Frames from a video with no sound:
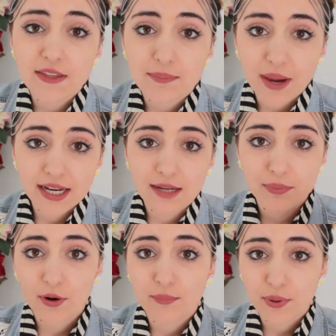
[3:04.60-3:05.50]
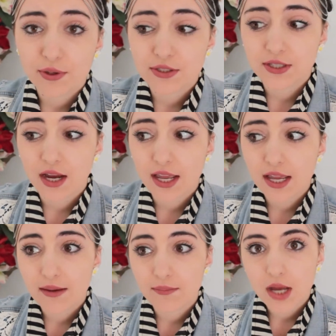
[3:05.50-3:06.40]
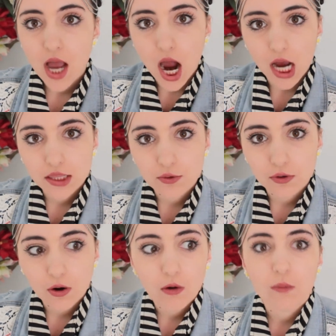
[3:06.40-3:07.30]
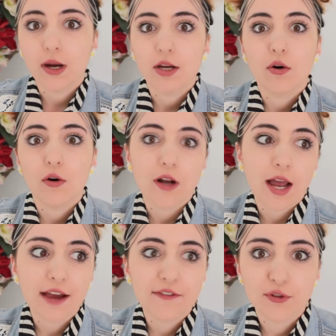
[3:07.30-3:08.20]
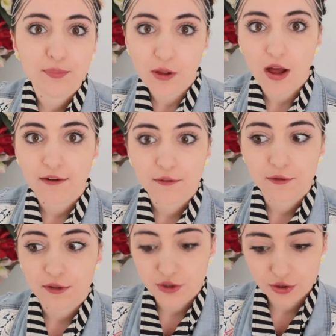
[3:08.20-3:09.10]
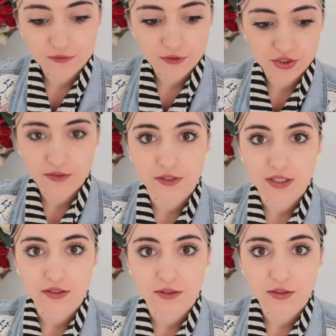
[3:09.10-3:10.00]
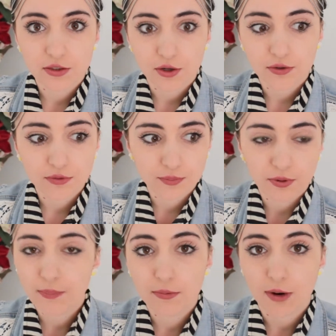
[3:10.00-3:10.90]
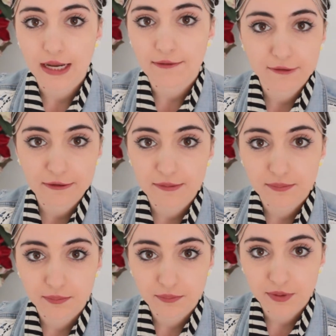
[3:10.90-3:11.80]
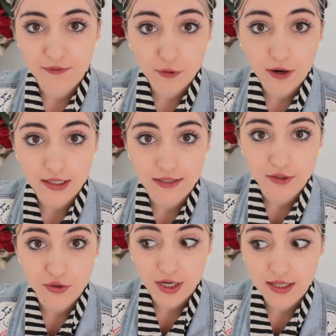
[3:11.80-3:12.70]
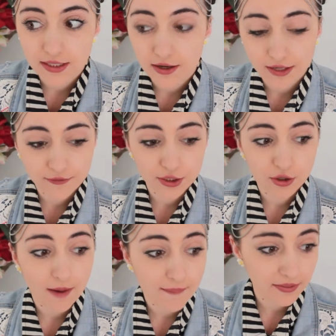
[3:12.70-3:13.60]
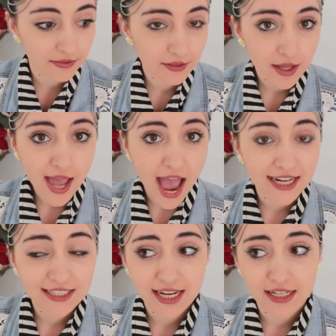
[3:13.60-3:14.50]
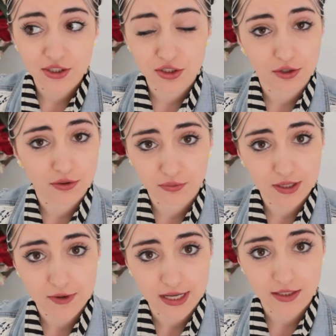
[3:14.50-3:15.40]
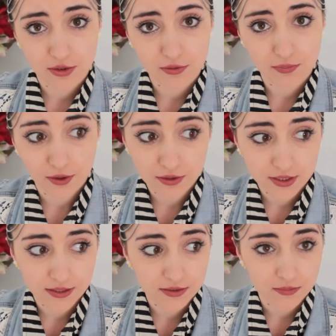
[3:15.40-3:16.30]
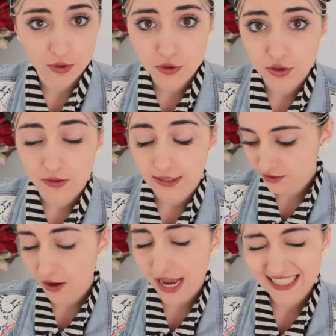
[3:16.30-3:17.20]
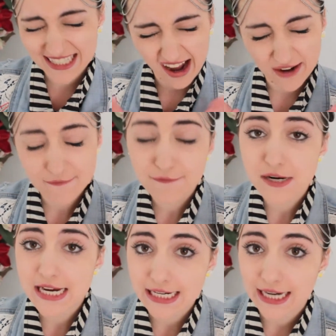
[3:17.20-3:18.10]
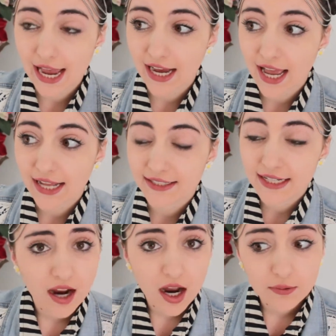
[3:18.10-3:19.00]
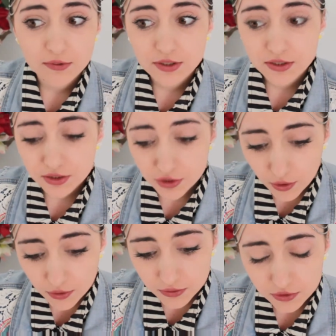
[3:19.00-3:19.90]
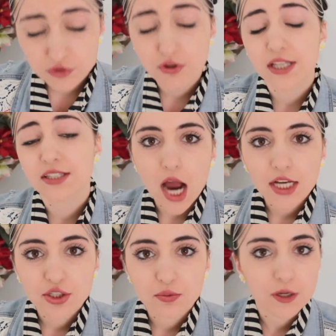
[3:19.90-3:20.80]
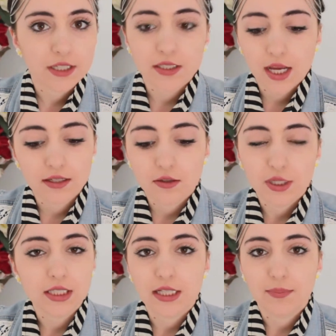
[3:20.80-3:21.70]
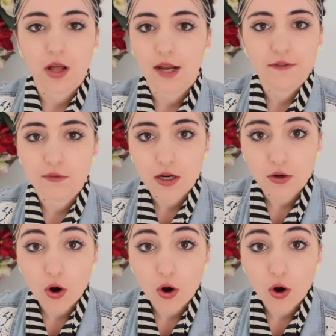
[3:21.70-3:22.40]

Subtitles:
the panic-prone person I am, I thought, oh my god, I have to apply for a student visitor visa, the proper way before I leave Australia, and I've only got a month. And it takes, 3 weeks to process them usually. So I started freaking out and I was so stressed. I just went and quickly applied for one